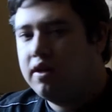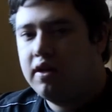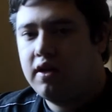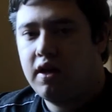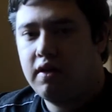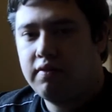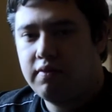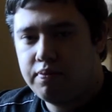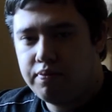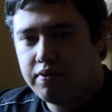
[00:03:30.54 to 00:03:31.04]

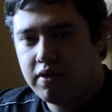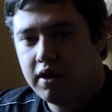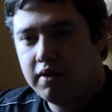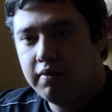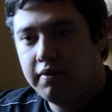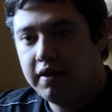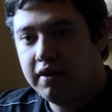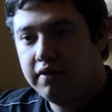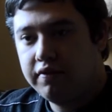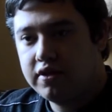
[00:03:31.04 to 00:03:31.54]
have a pride
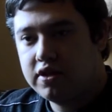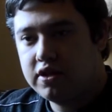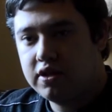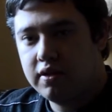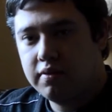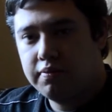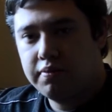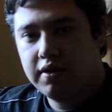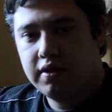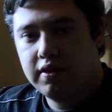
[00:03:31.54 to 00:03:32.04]
with the other
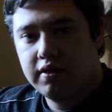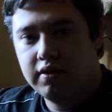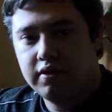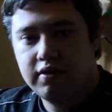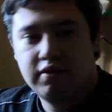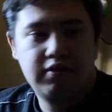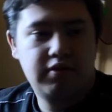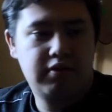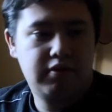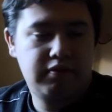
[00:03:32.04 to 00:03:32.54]
ship,
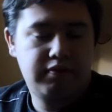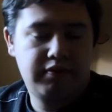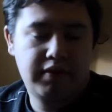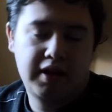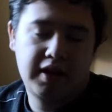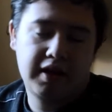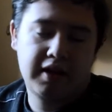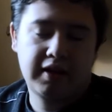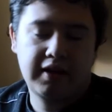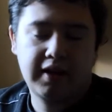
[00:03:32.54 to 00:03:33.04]

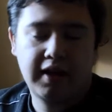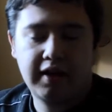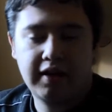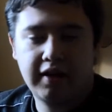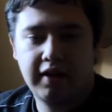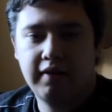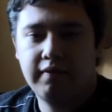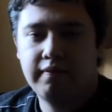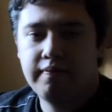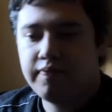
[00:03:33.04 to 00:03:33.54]
the
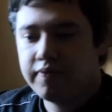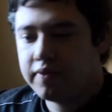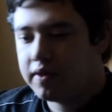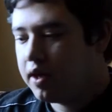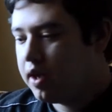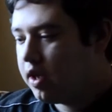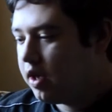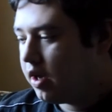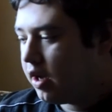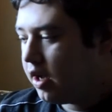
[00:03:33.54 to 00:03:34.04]
Kagi.
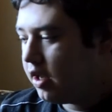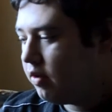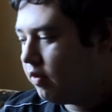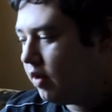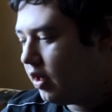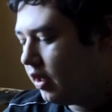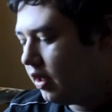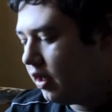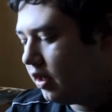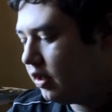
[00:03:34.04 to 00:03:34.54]

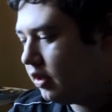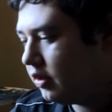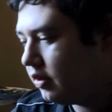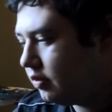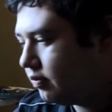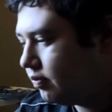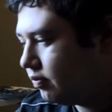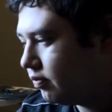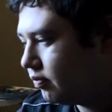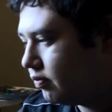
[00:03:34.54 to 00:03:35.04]
Anyway,
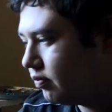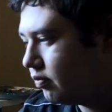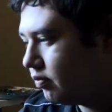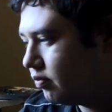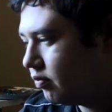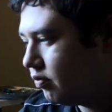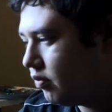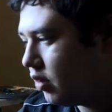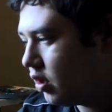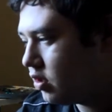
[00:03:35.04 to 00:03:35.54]

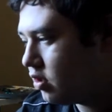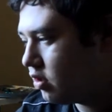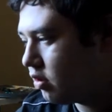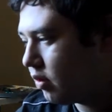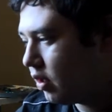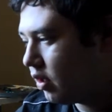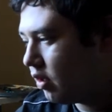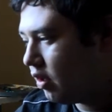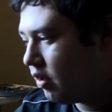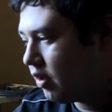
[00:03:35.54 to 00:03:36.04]
what I talk
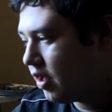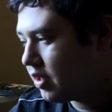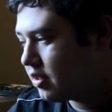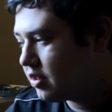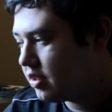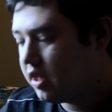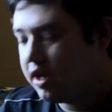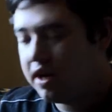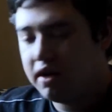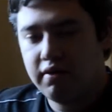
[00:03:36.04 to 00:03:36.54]
about? Oh yes,
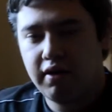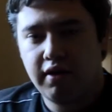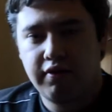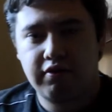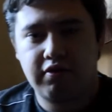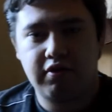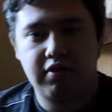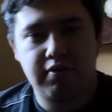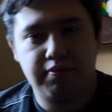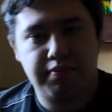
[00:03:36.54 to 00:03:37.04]
the RAF
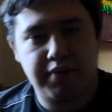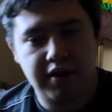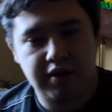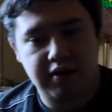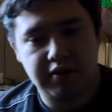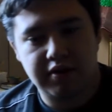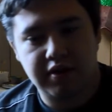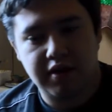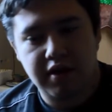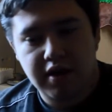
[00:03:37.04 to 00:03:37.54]
Group
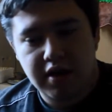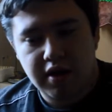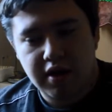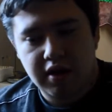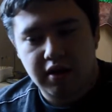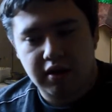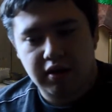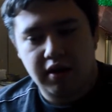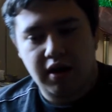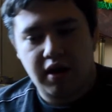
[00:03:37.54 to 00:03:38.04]
build.
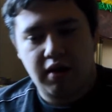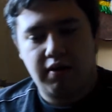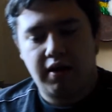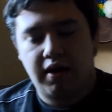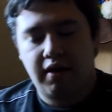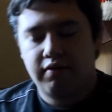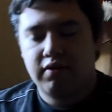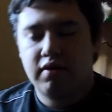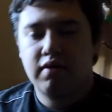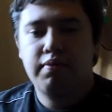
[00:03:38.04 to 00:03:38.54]
Now I
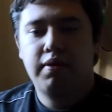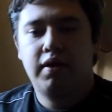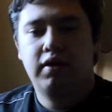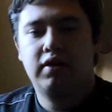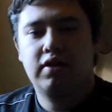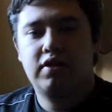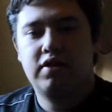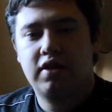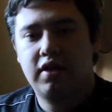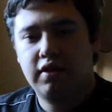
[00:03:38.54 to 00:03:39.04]
have to
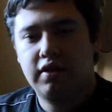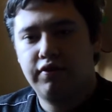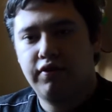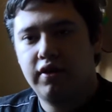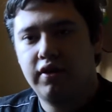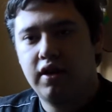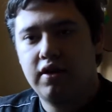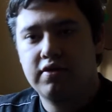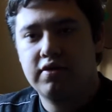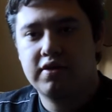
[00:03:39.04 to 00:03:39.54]
apologise for
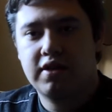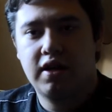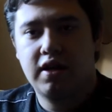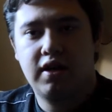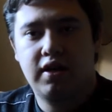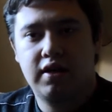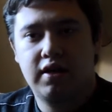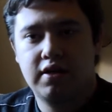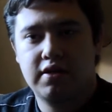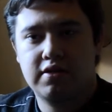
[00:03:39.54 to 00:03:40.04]
those
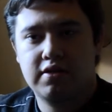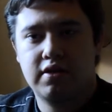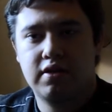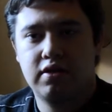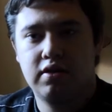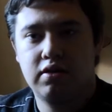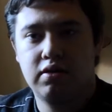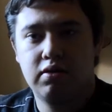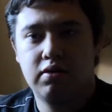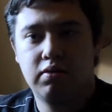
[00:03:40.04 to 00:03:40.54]
guys
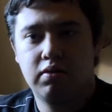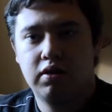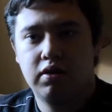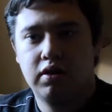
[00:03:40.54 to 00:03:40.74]
who